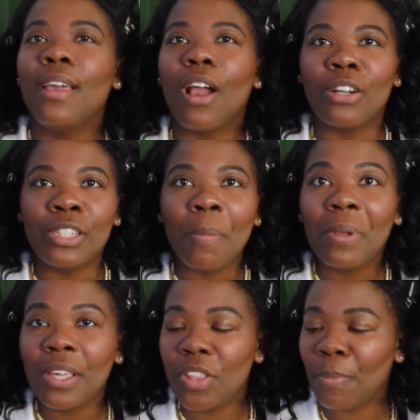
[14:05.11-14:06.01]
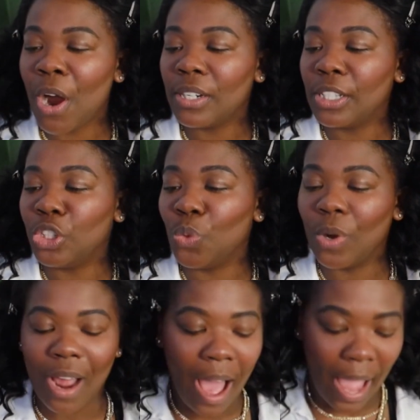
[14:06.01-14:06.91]
are typically the parts that you
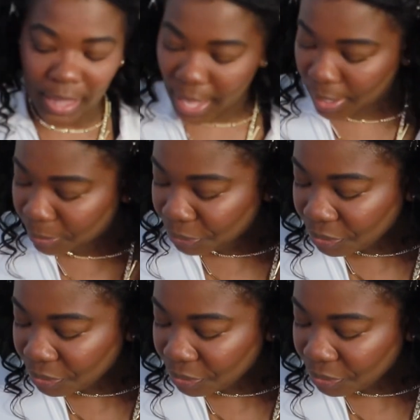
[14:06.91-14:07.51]
wanna highlight.